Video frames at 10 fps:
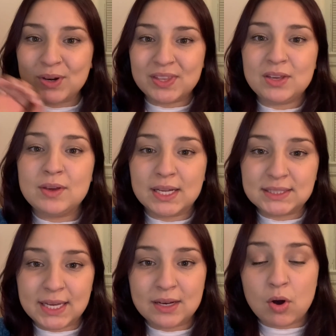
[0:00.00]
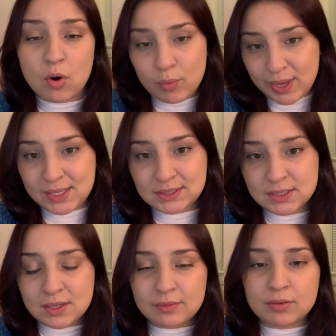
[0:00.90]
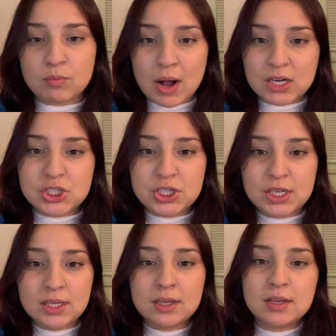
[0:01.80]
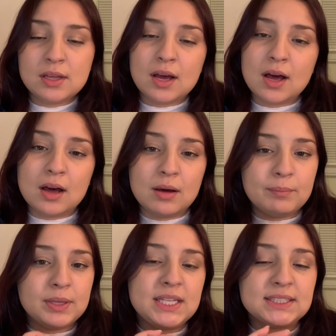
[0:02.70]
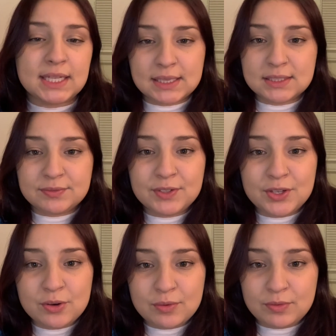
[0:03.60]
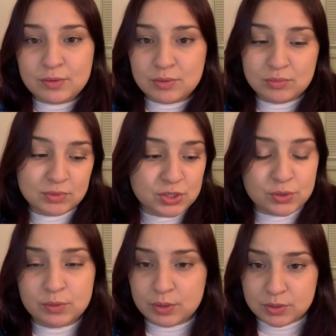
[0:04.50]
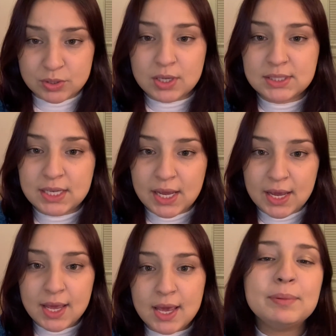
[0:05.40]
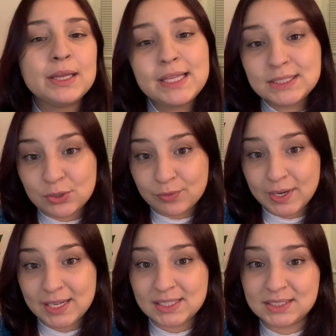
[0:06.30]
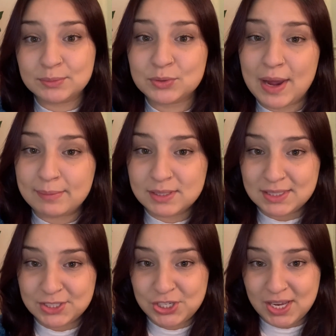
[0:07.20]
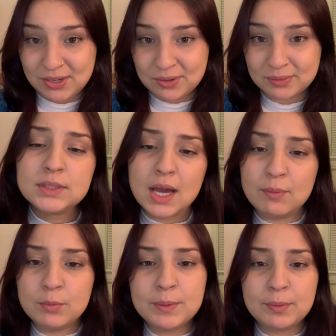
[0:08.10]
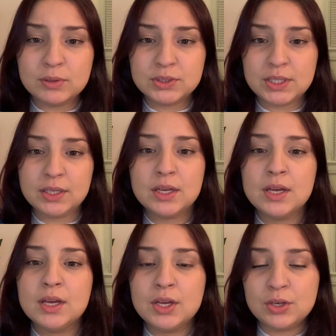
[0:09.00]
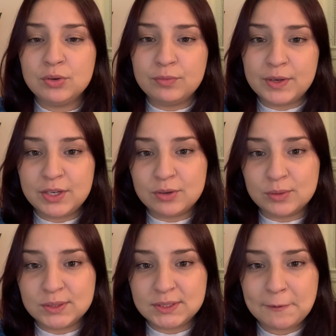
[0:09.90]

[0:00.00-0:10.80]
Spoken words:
to thank you guys again always for watching. Please like this video if you enjoyed what you saw today. Please don't forget to subscribe to this channel. I will be posting new videos